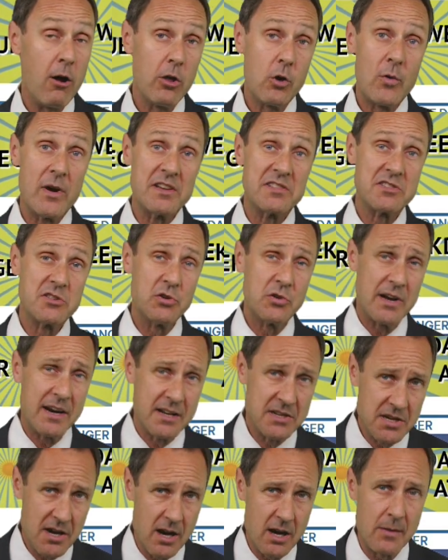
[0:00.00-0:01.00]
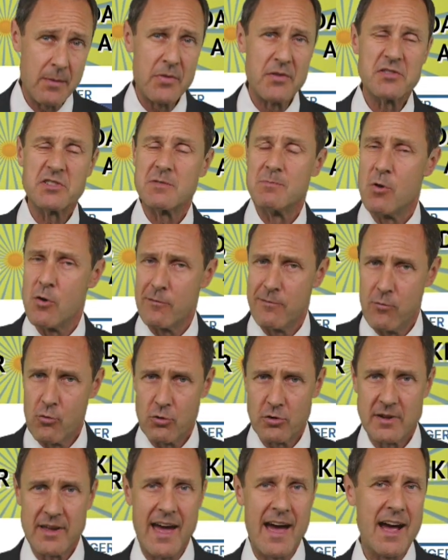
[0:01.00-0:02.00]
although I still kind of talk about the smoke
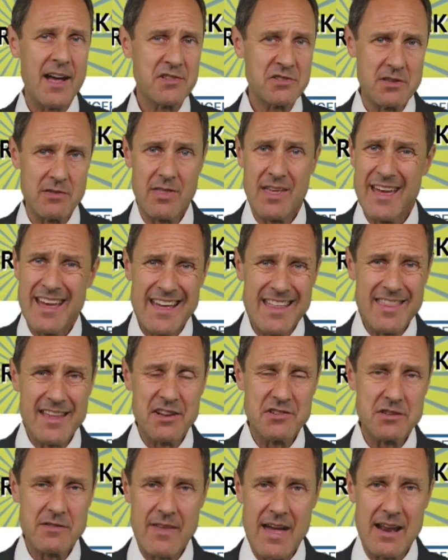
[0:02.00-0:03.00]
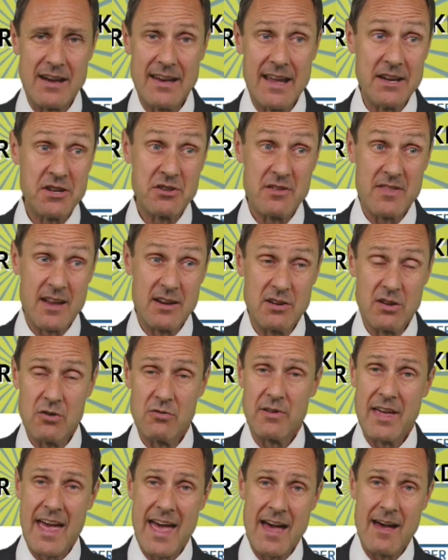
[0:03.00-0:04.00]
forecast and and things of that nature that
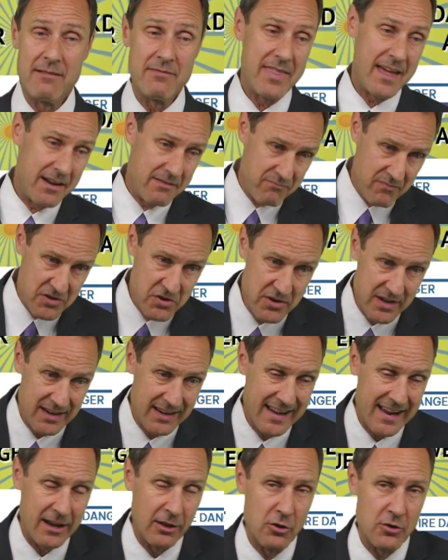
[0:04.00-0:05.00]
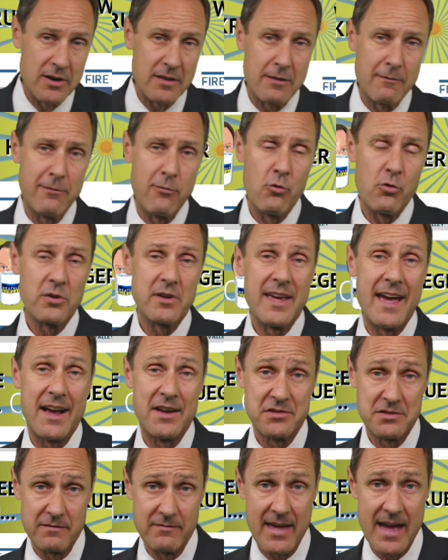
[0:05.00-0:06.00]
don't have that you can kind of look at the
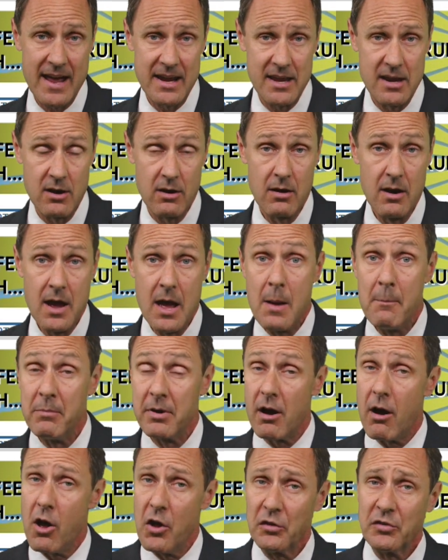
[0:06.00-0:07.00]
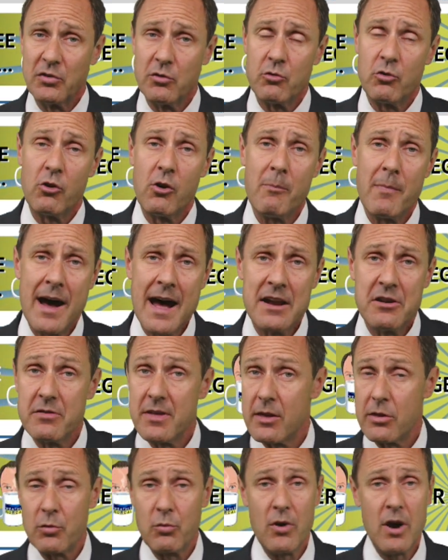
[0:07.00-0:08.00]
forecast of that here. But also want to remind you
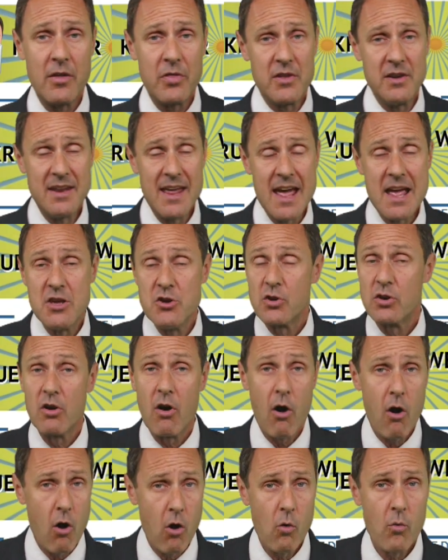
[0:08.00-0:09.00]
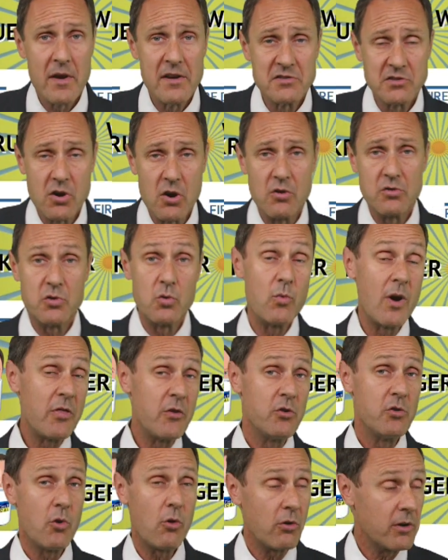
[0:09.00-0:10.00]
that throughout the day you can always go to
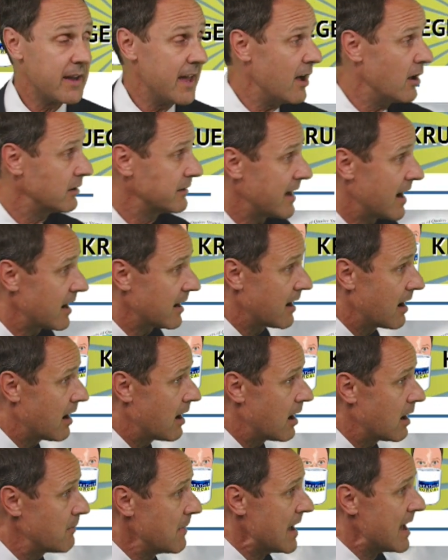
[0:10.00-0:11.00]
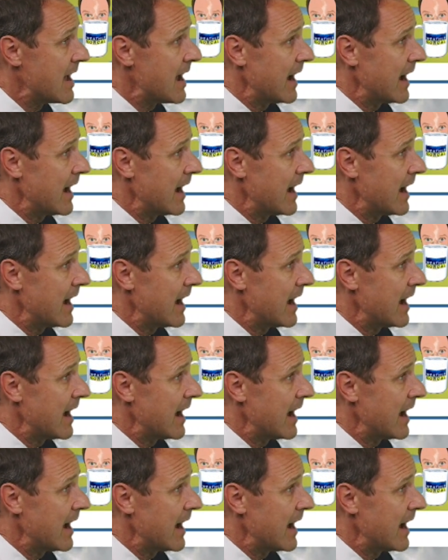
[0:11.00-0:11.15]
weathernorcal.com